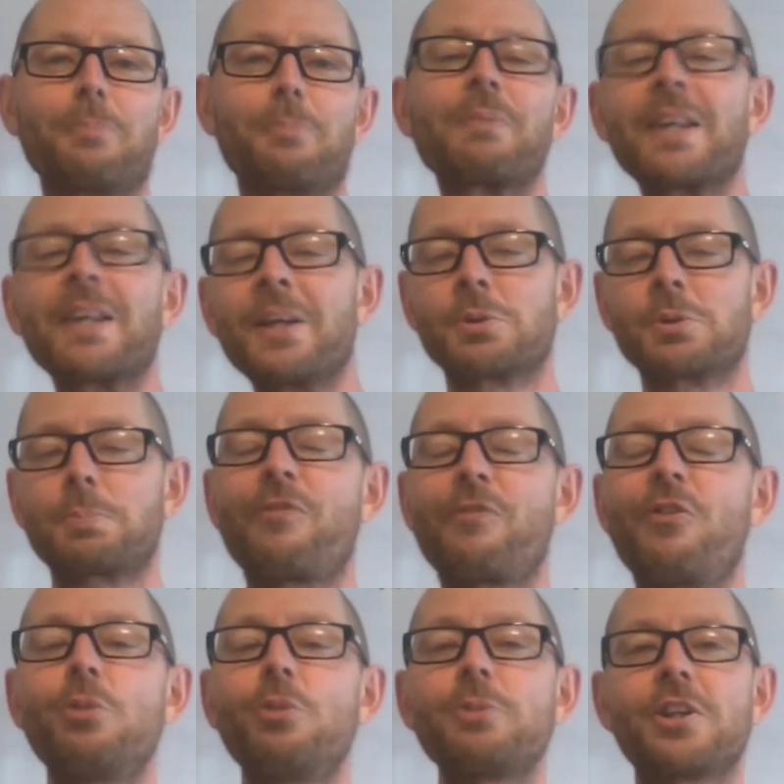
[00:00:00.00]
It was
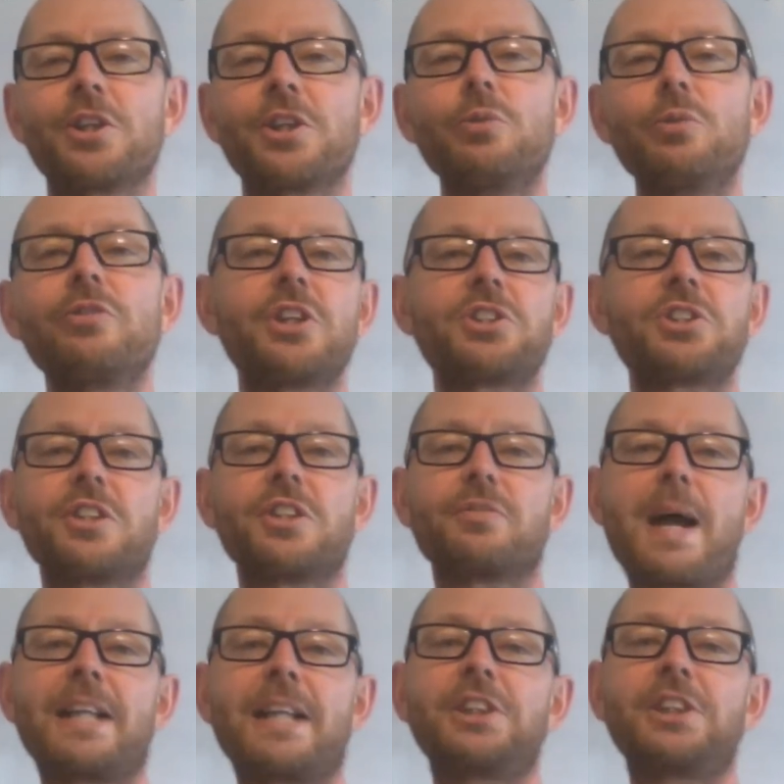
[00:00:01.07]
performed at the University of
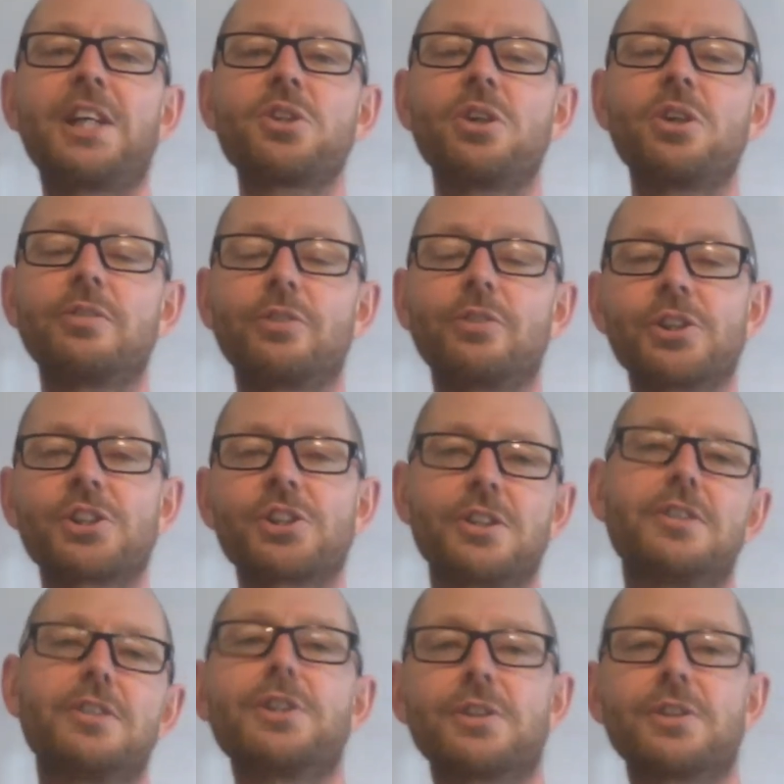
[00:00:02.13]
Manchester over a
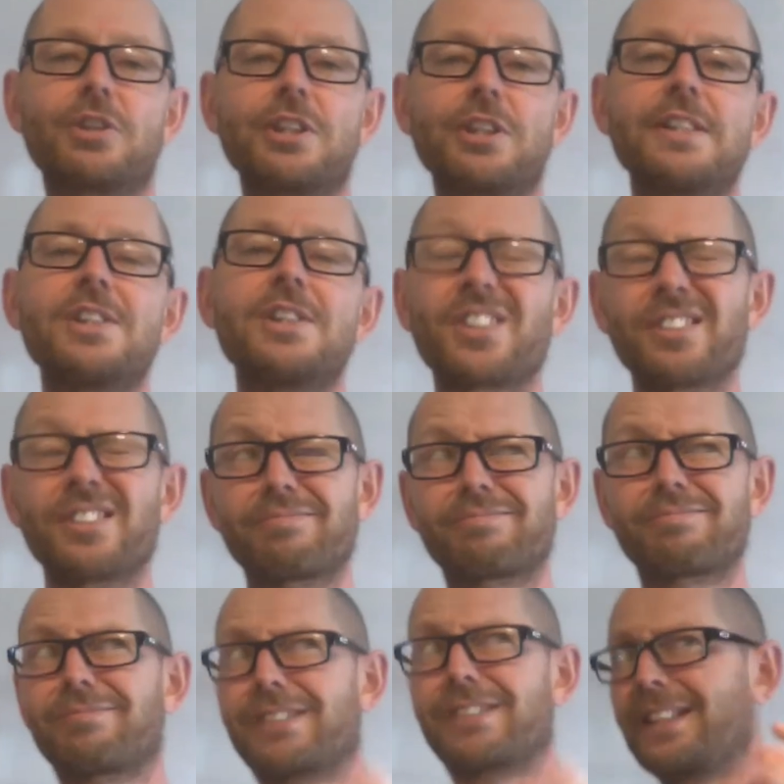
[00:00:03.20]
series of years at
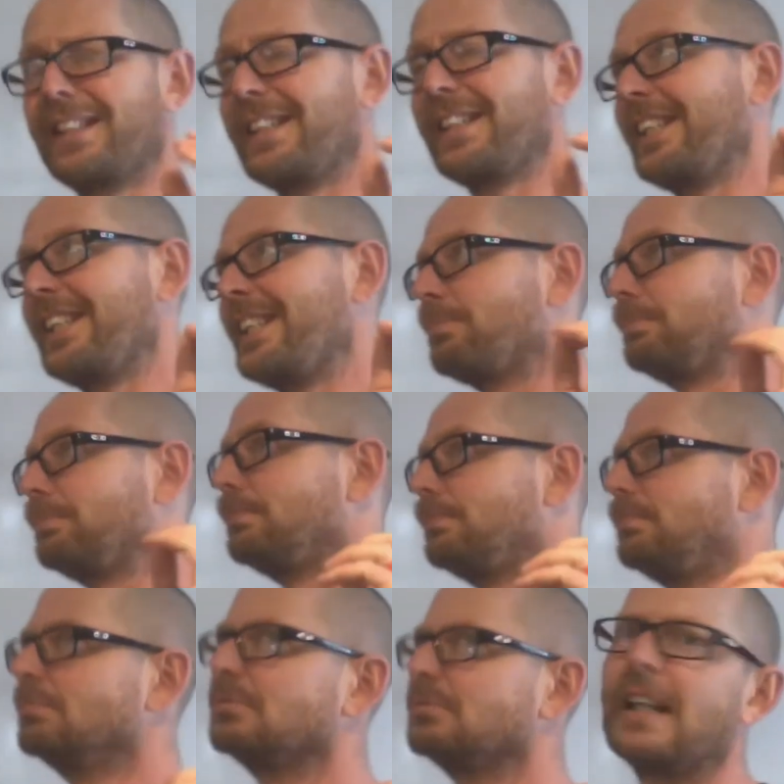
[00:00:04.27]
the
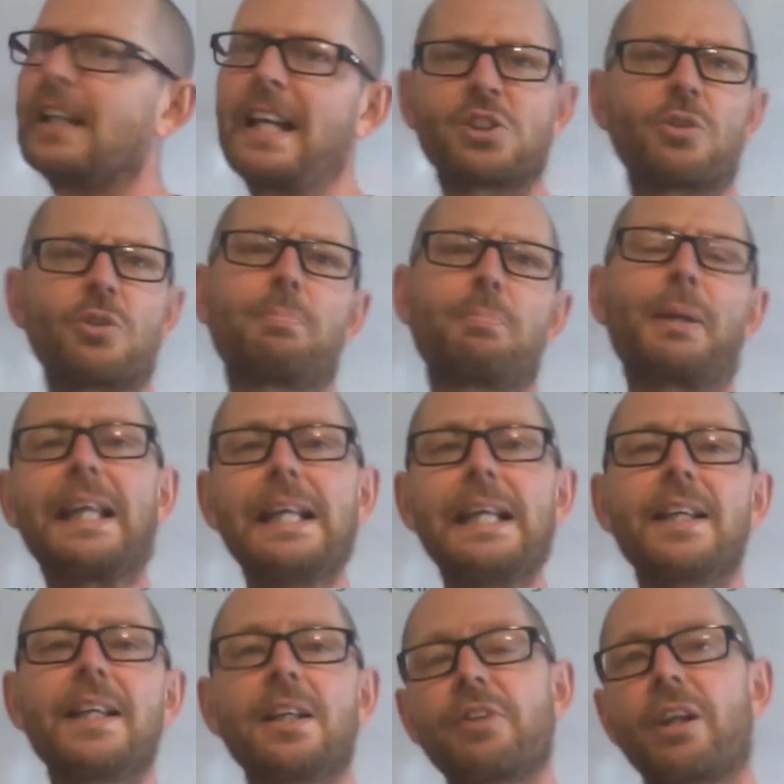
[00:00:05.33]
sort of beginning
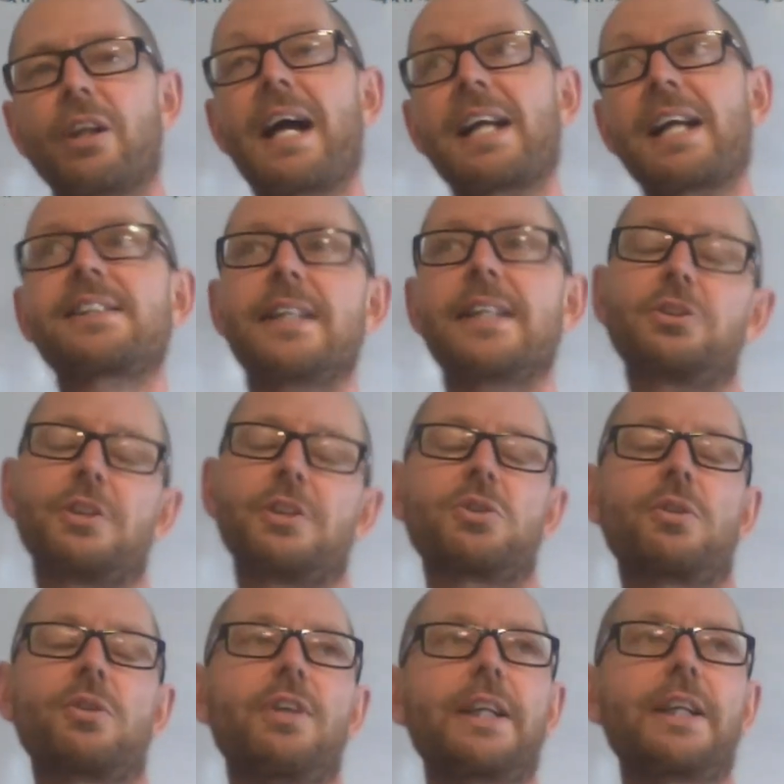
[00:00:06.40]
of the last century, sort
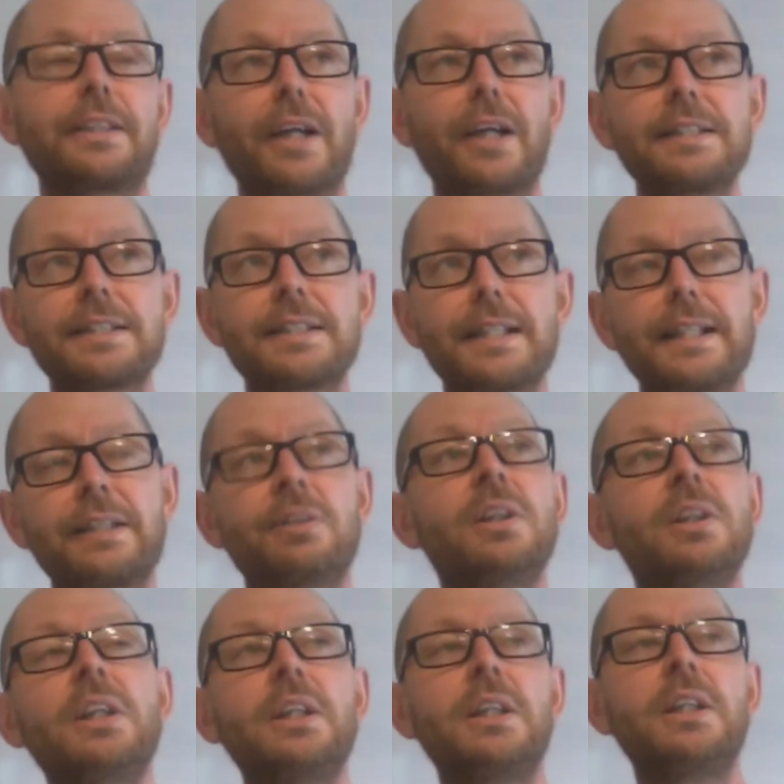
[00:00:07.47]
of like
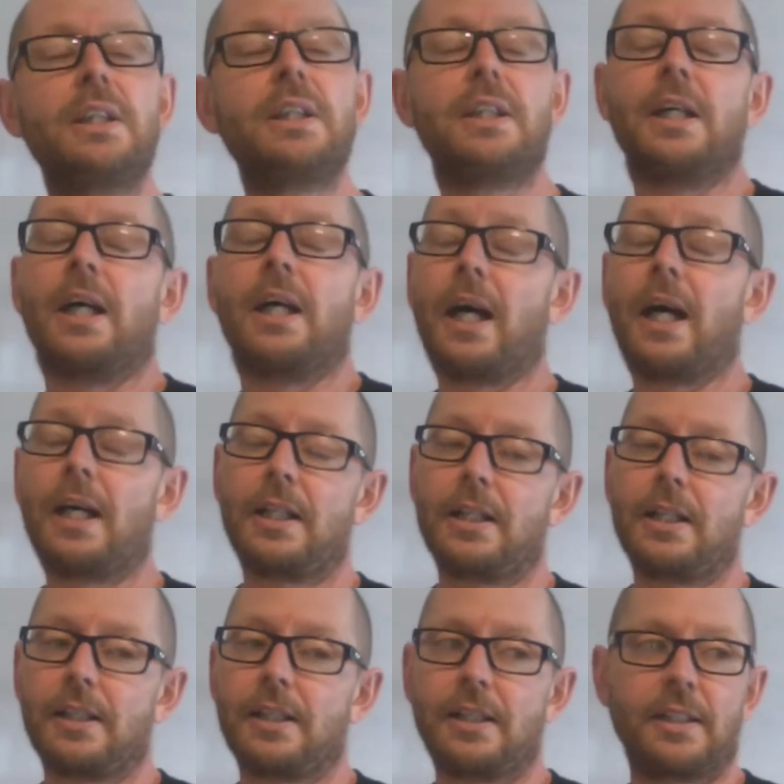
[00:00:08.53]

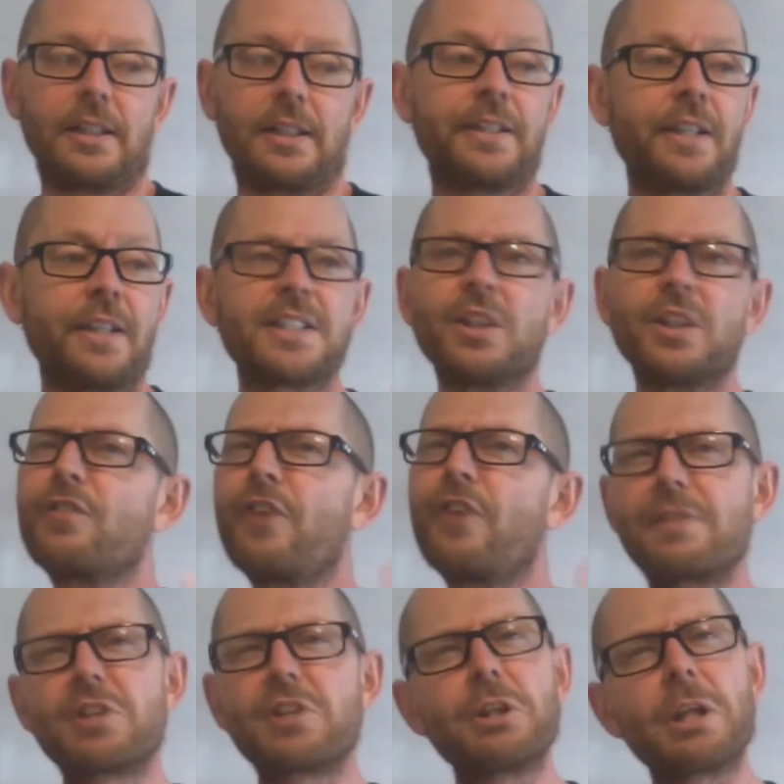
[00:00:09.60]
1905
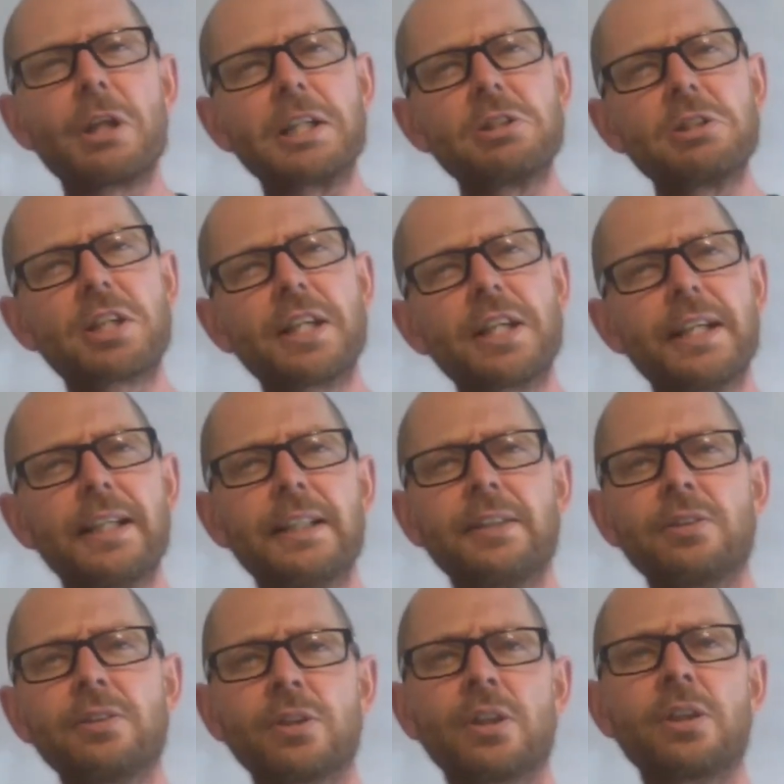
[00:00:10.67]
to
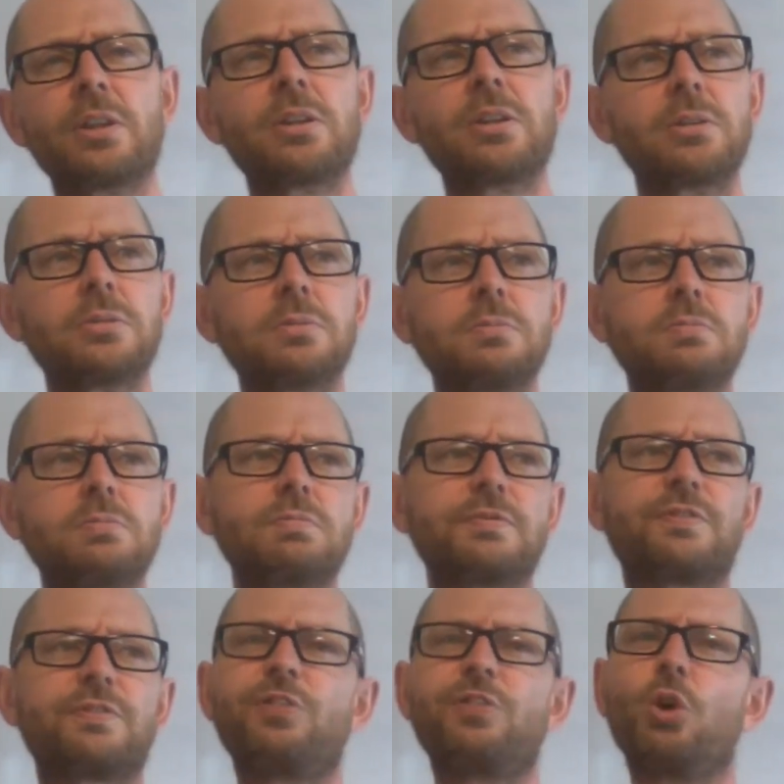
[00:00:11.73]

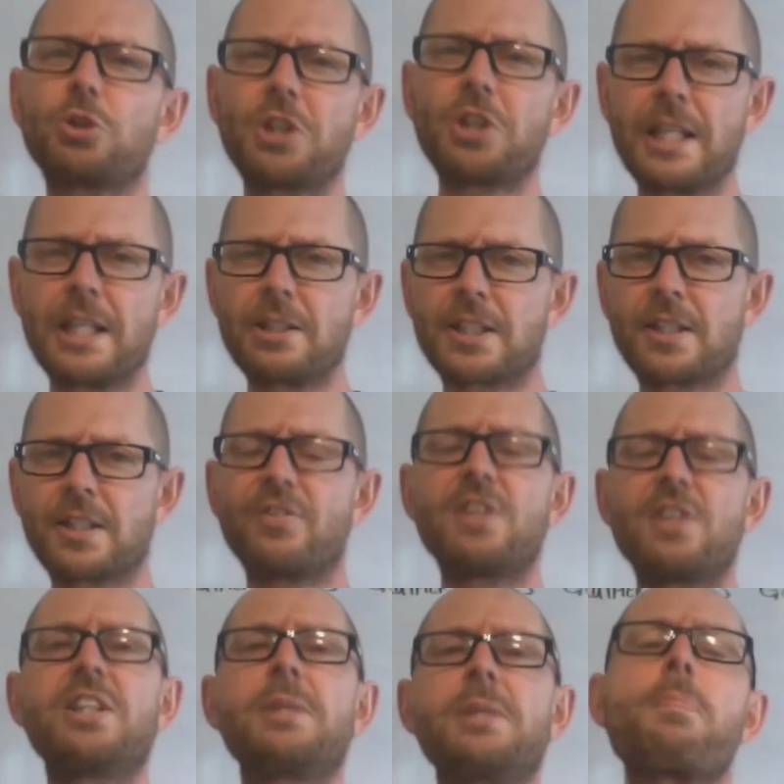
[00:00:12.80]
1914,
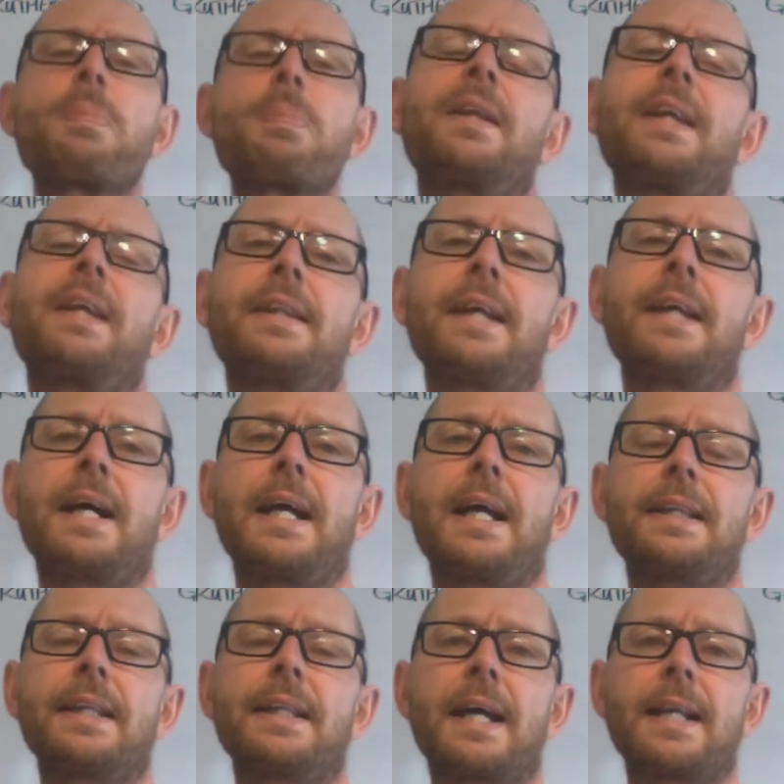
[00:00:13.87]
1915, in
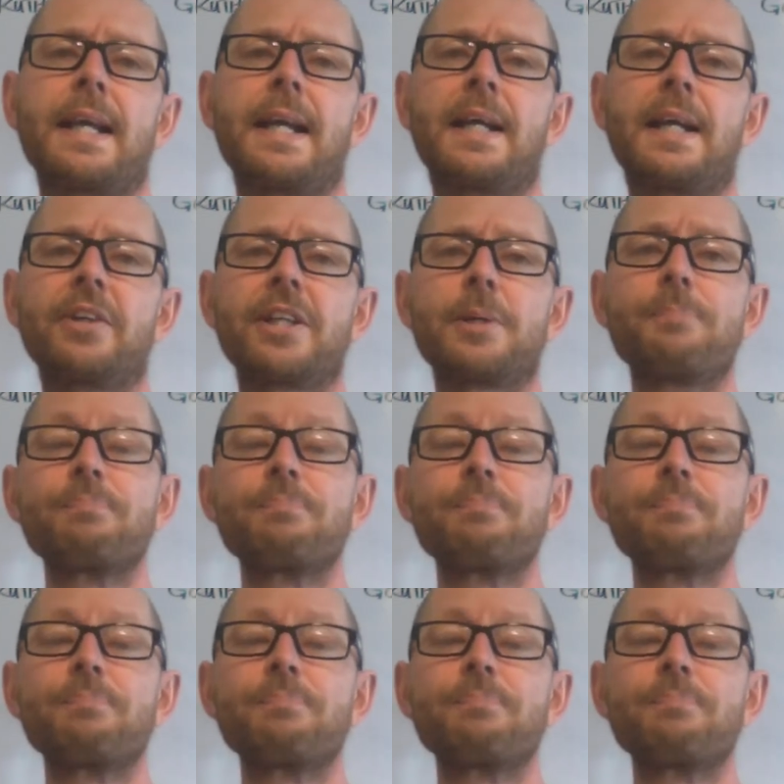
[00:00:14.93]
that area.